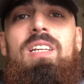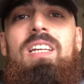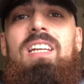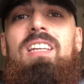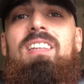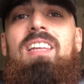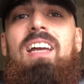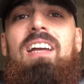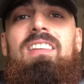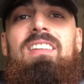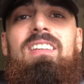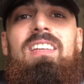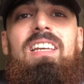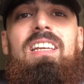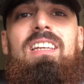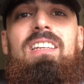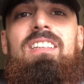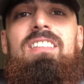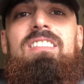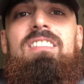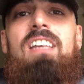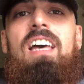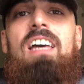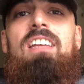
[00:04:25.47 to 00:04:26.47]
need that
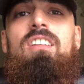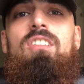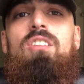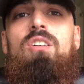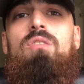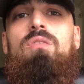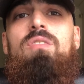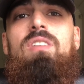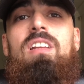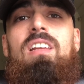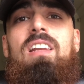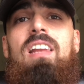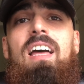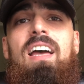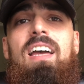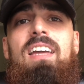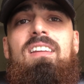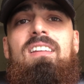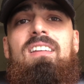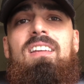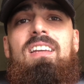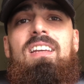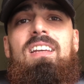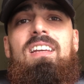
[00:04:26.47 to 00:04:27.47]
Tierney signing over the
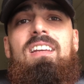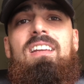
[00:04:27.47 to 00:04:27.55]
line.